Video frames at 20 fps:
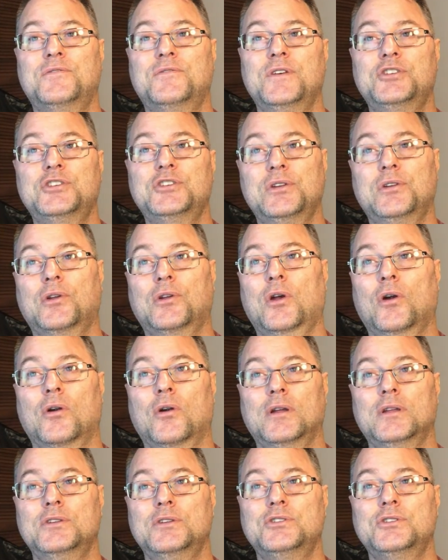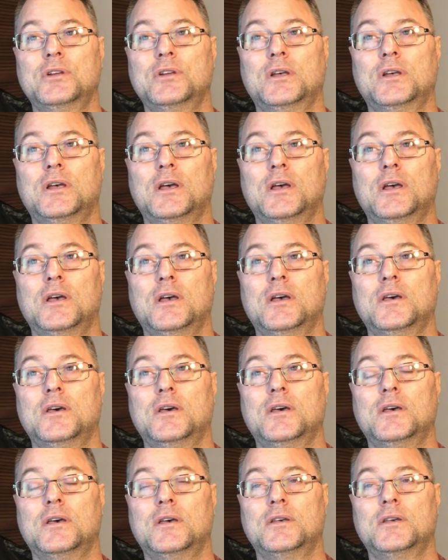so that now, as always,
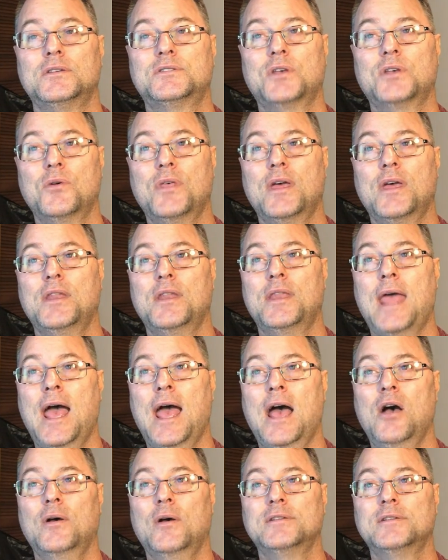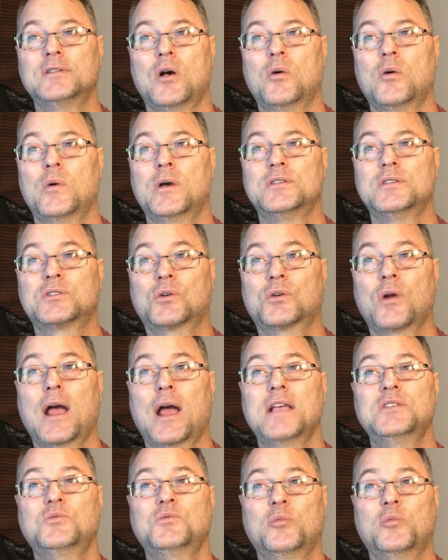Christ will be exalted in my body,
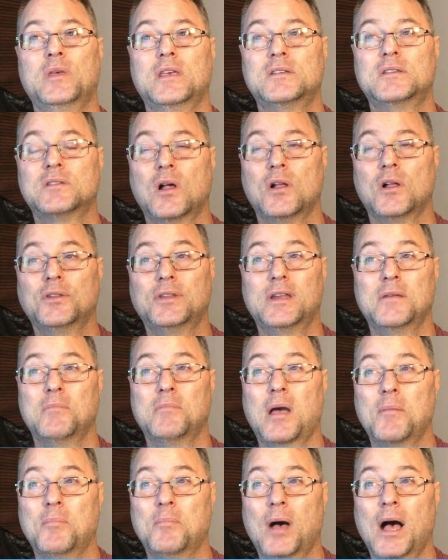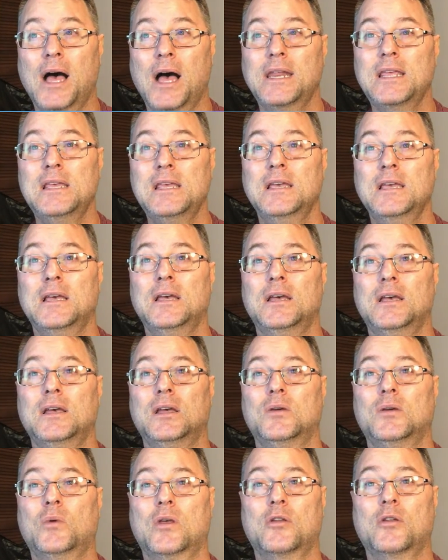whether by life or death. For
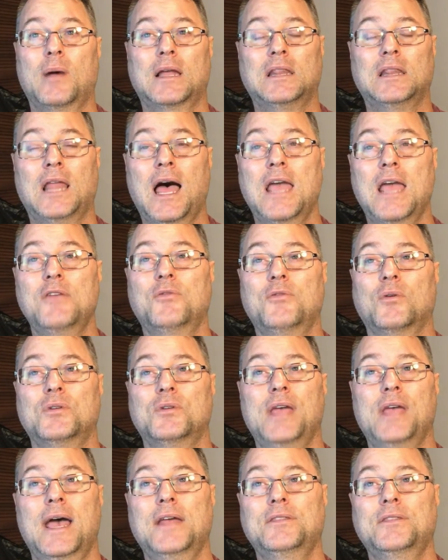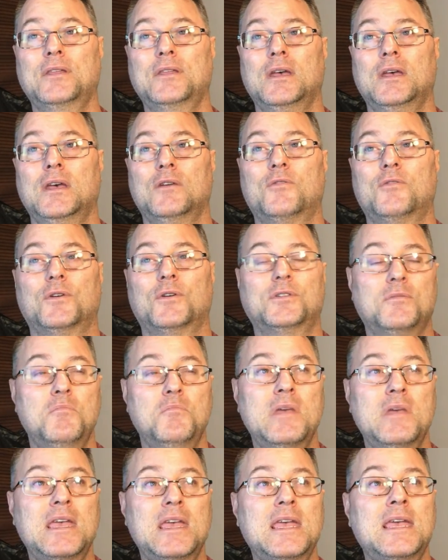to me, to live is
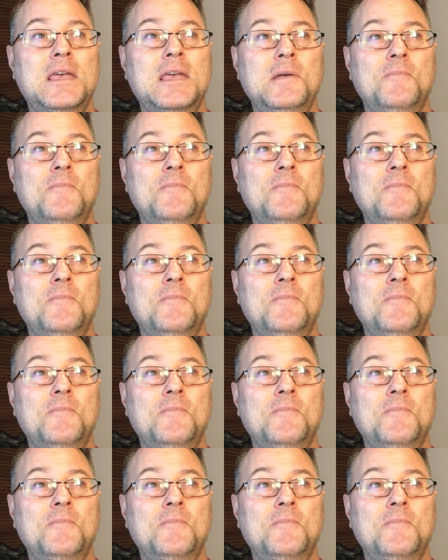Christ,